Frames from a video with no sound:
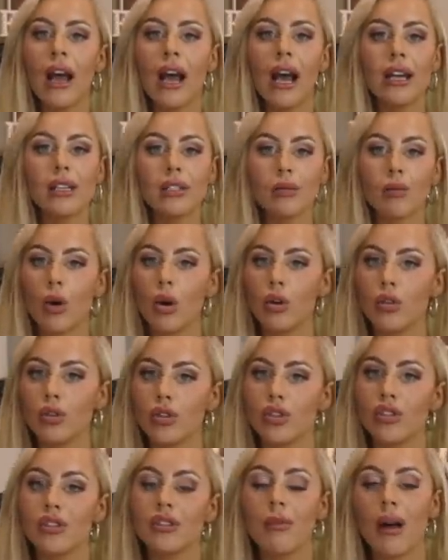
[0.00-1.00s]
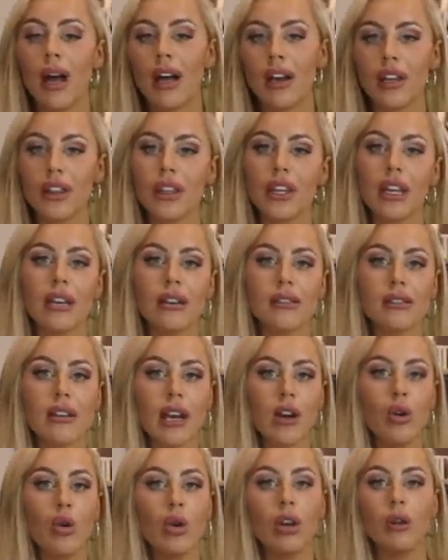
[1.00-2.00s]
as well do smarter things
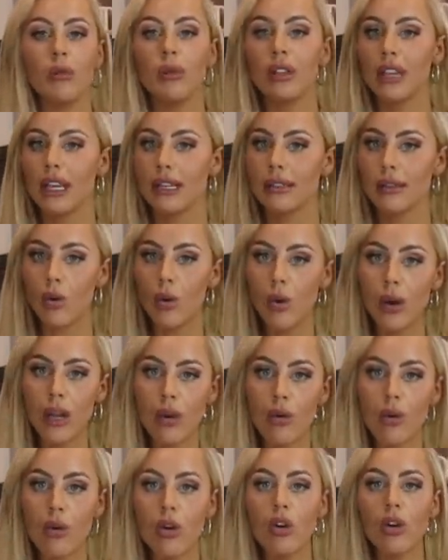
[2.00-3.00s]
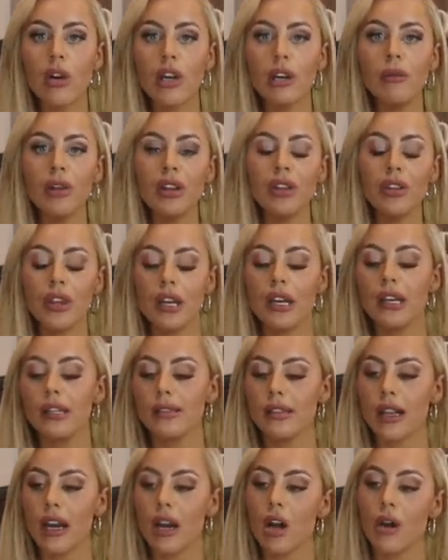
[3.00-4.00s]
like cooking with less oil, cooking with
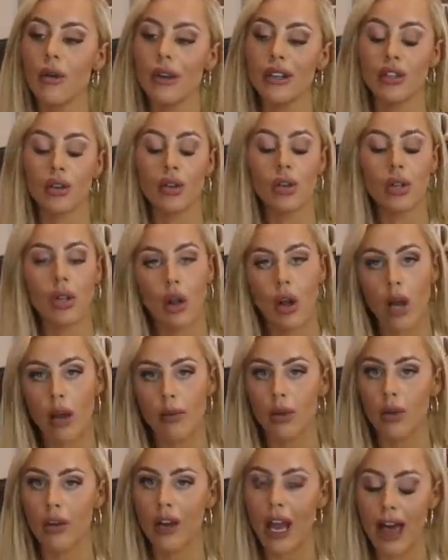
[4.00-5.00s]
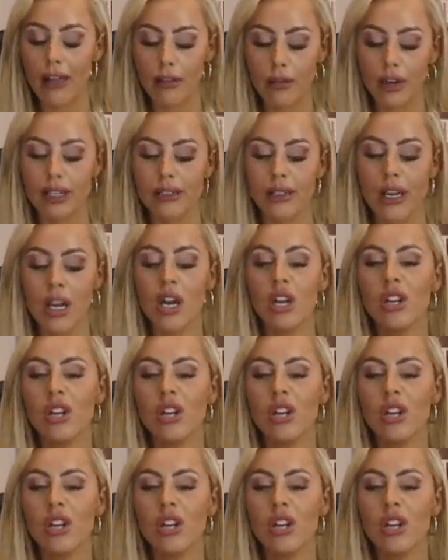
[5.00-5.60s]
things that are going to clock up your calories.